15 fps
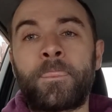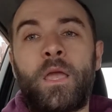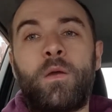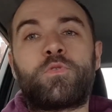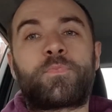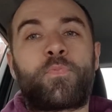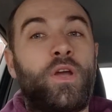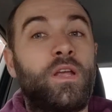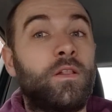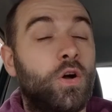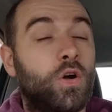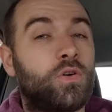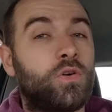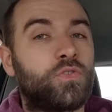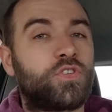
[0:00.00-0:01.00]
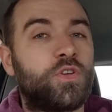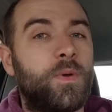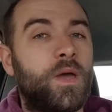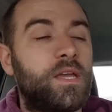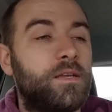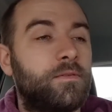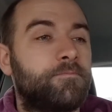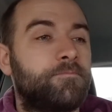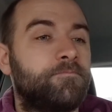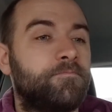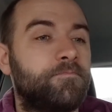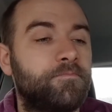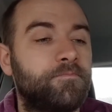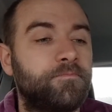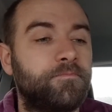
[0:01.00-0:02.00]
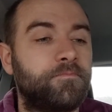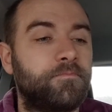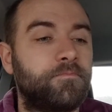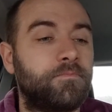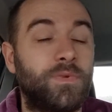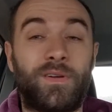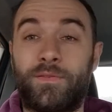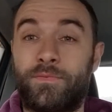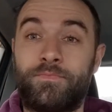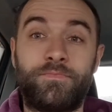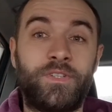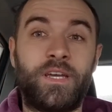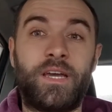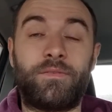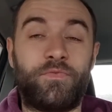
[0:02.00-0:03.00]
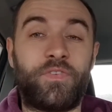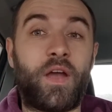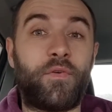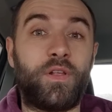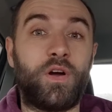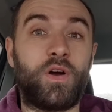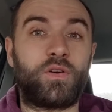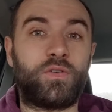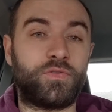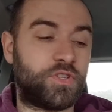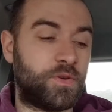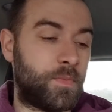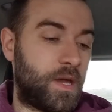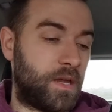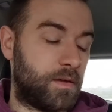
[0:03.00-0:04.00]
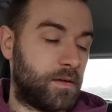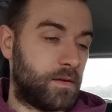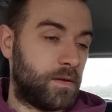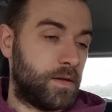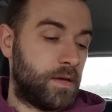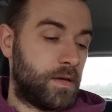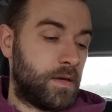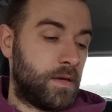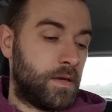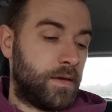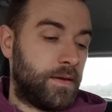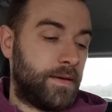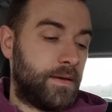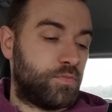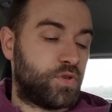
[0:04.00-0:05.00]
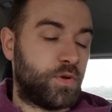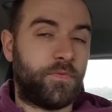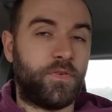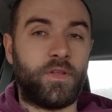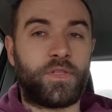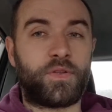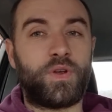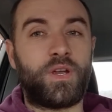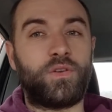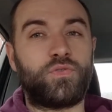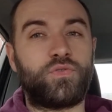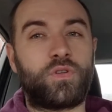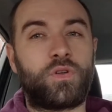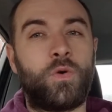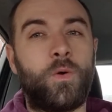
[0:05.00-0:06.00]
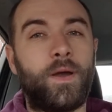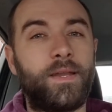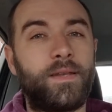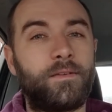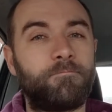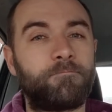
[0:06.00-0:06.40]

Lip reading: It was pretty local to me. Well, yeah, very local to me. It was up for 300 quid.